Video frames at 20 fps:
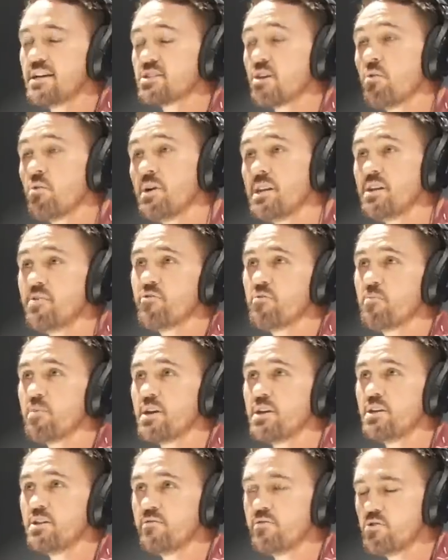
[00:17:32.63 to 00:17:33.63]
so I went in for my
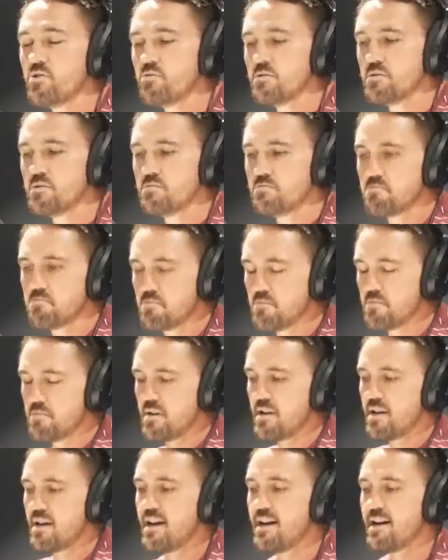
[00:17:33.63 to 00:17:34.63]
interview and
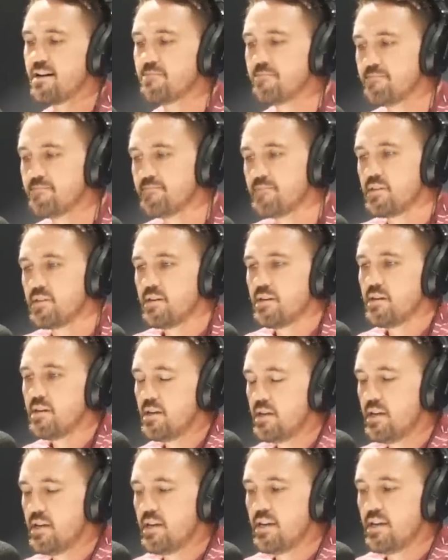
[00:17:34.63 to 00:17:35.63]
um,
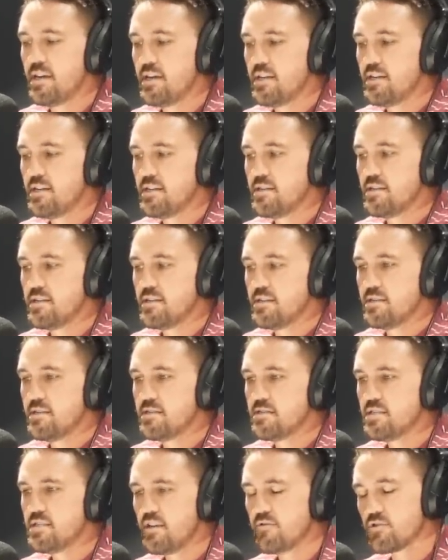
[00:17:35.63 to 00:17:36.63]

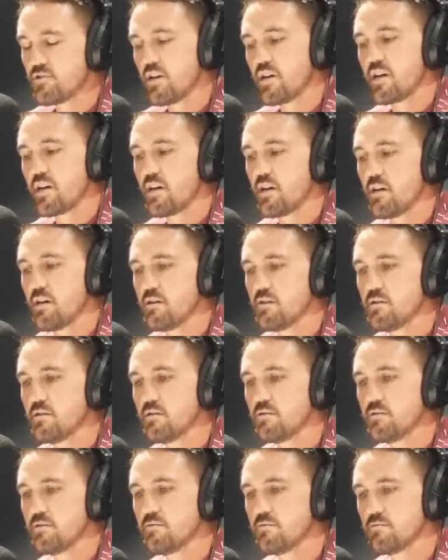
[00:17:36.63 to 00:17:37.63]
Steve's like,
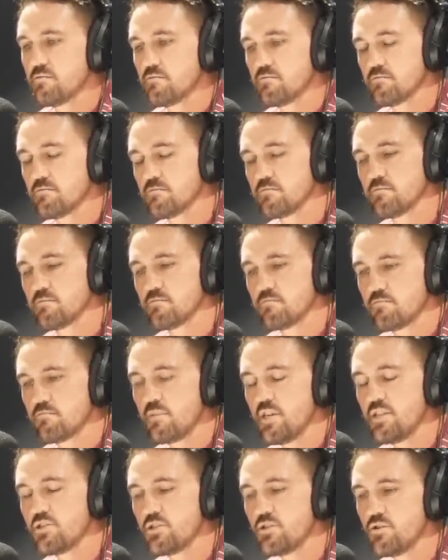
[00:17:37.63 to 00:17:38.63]

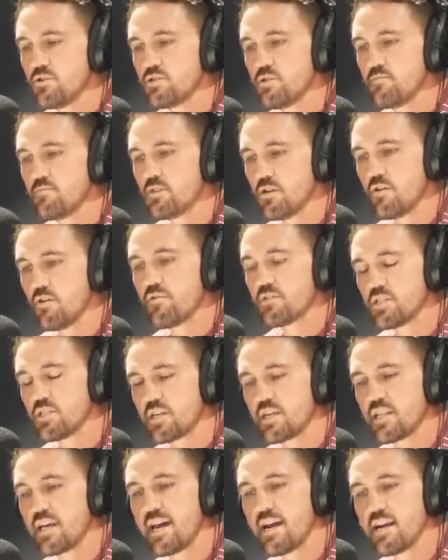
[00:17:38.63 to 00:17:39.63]
introduce himself and I said
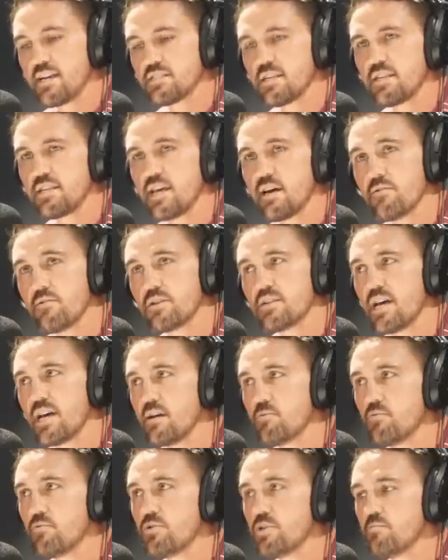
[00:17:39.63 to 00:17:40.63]
good day and I sat down at the
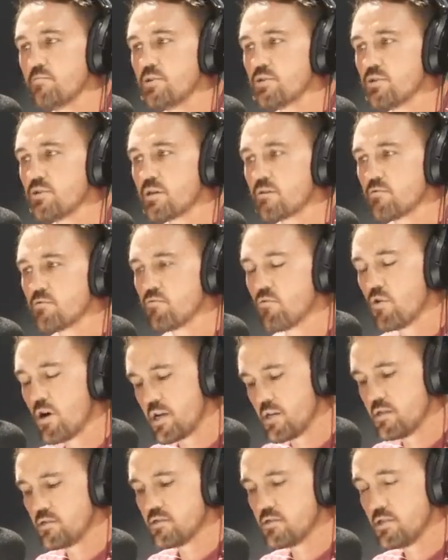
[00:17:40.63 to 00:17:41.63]
table with him he's like, Right,
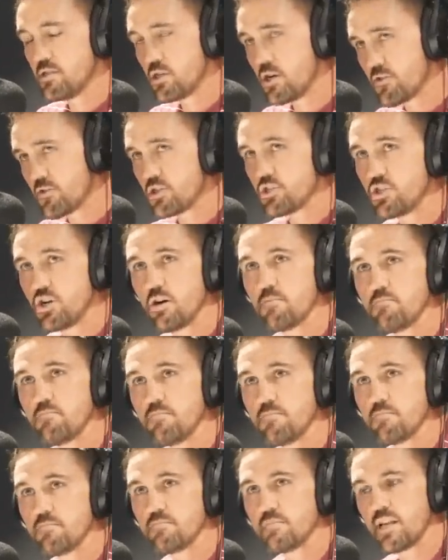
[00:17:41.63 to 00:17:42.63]
you got the job,
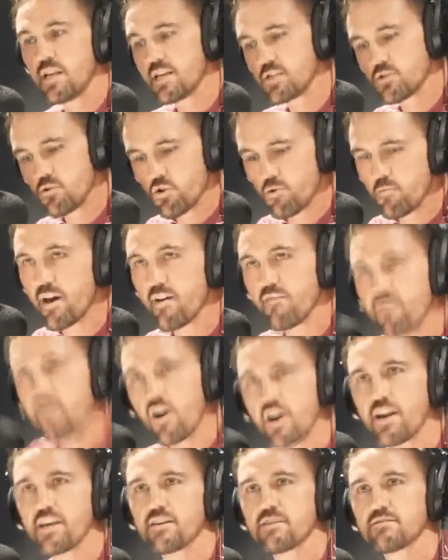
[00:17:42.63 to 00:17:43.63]
now let's talk about
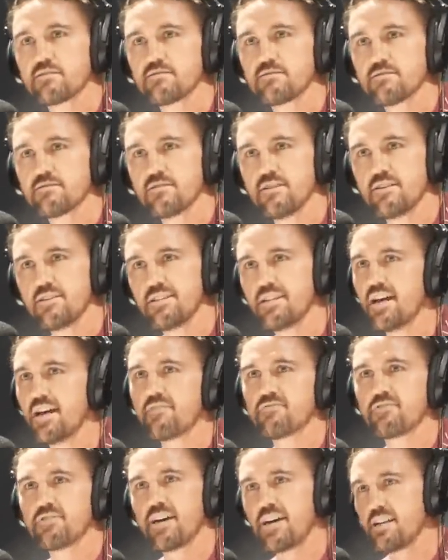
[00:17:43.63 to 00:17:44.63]
fighting. And then
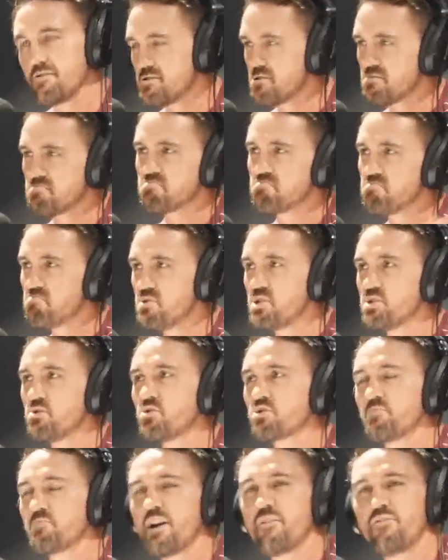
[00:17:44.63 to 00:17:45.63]
after that it was we
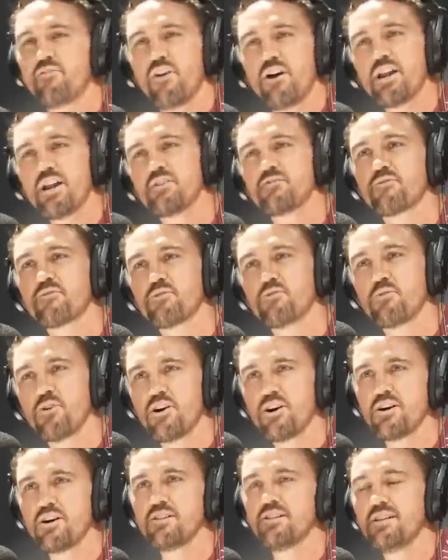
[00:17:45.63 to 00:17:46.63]
talked about fighting for a
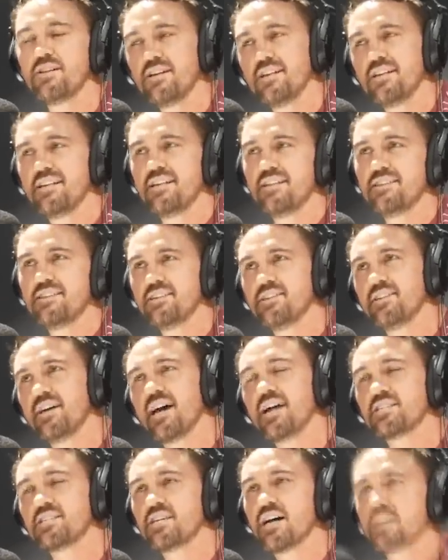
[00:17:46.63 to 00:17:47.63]
while. Then the
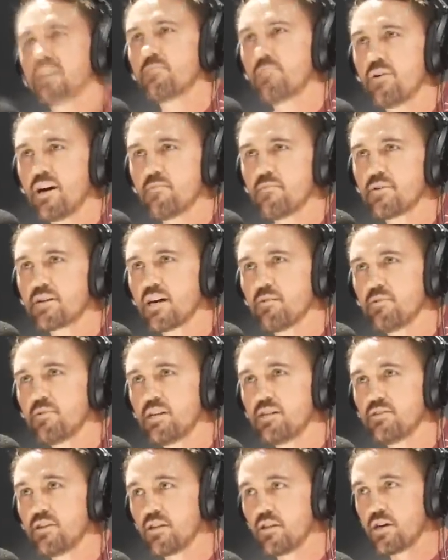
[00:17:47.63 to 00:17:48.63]
HR department come in
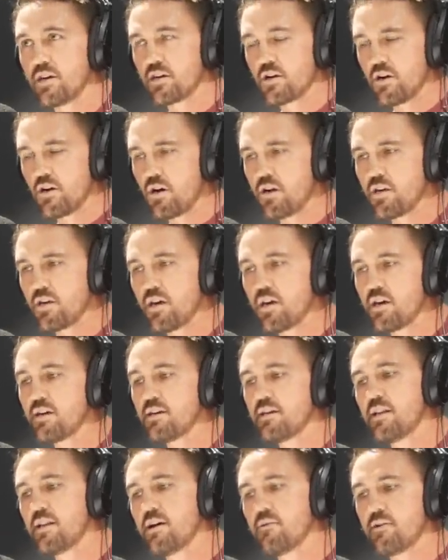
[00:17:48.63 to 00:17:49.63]
and they're like, Oh yeah,
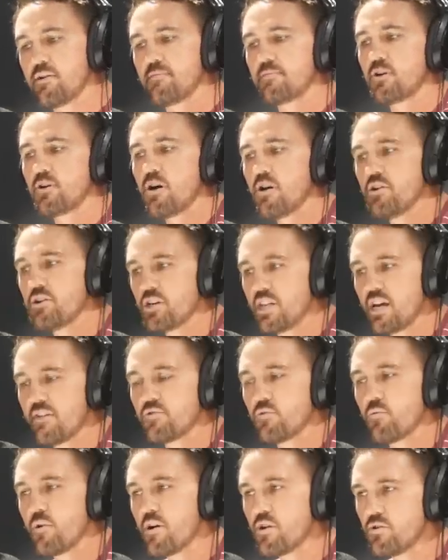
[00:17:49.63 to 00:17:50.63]
you know, um Kyle, you're gonna have
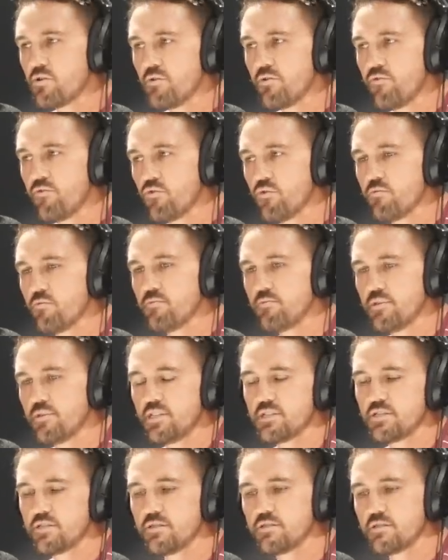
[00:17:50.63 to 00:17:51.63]
to wear a uniform and
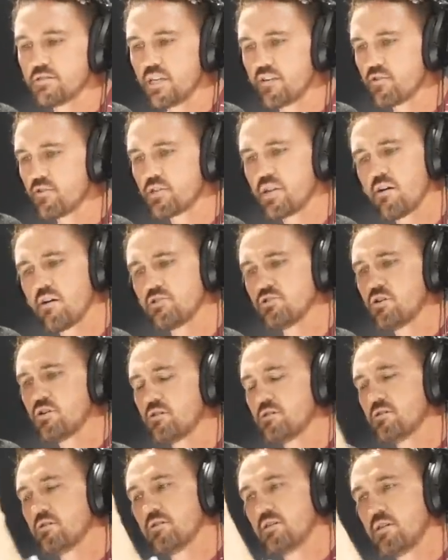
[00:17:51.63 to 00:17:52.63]
this and Steve's like, No, he's
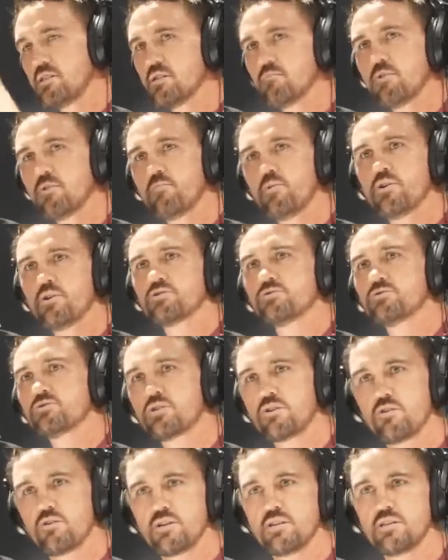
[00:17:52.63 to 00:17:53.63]
not, he's on my personal
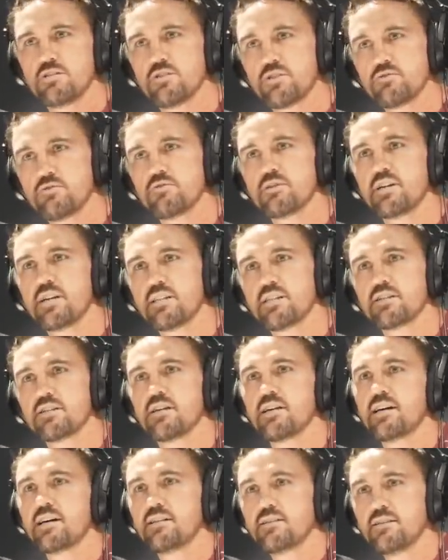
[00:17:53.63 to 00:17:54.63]
security, he's not doing anything
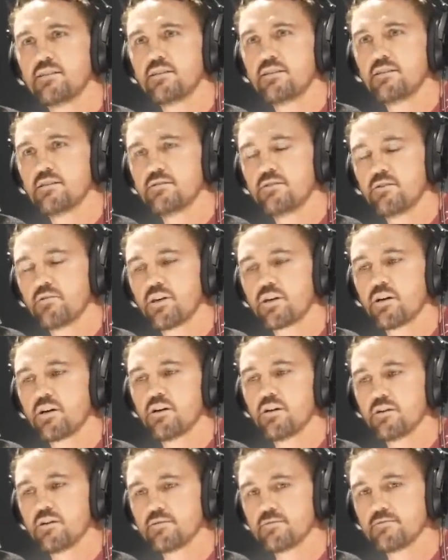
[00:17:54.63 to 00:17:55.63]
like that. And they're like,
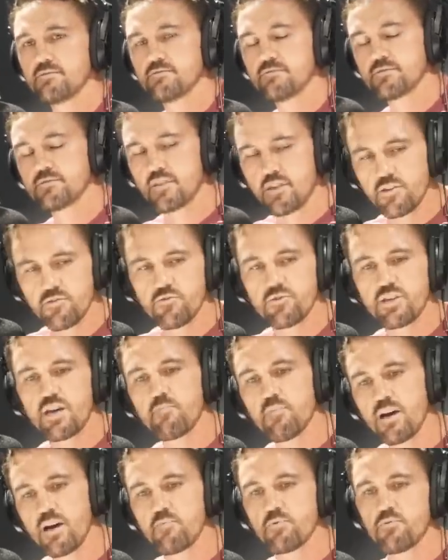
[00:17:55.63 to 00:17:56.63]
Oh they threw that
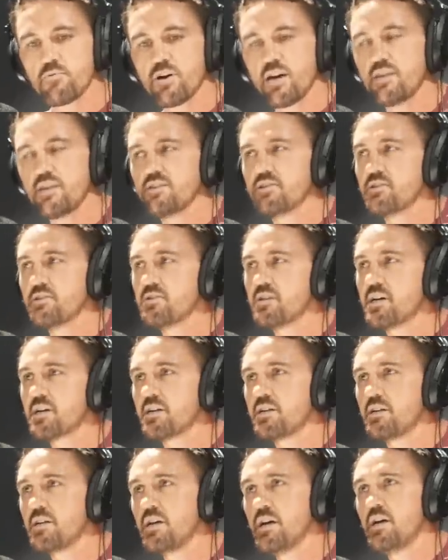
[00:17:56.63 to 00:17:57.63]
paper away, then they're like,
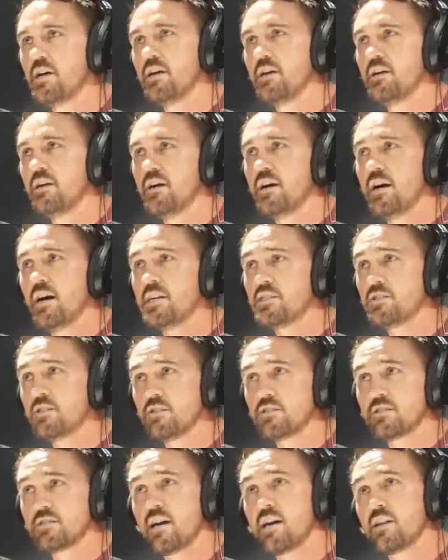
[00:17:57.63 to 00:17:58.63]
uh, he's going
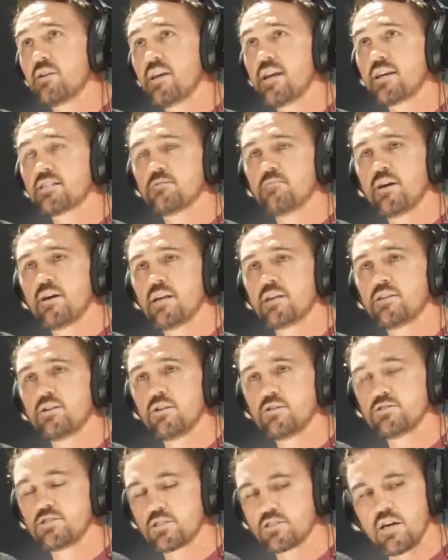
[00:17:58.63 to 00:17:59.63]
to start on X amount of
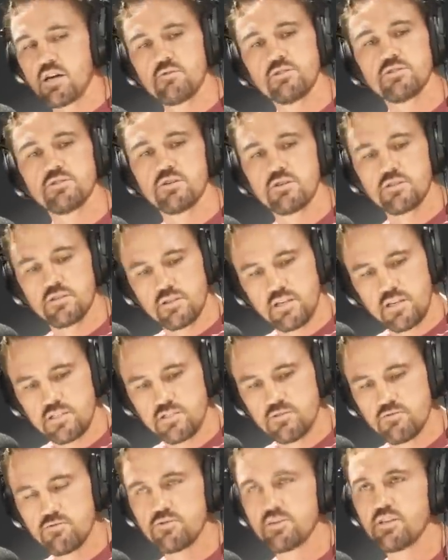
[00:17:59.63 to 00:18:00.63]
dollars. Like, no, he's not. He's
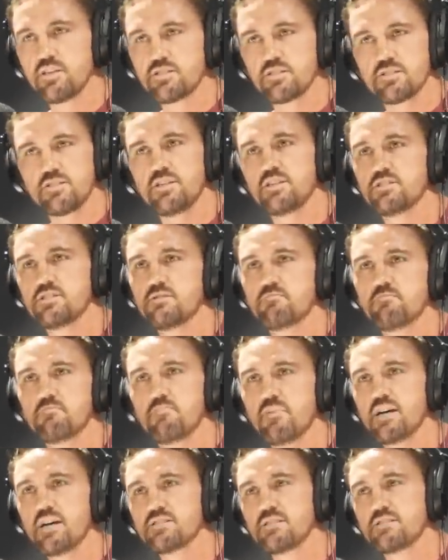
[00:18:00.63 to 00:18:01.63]
doing this and this, and
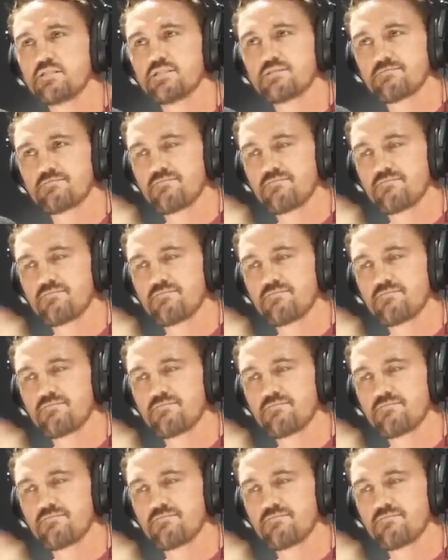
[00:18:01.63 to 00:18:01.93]
basically just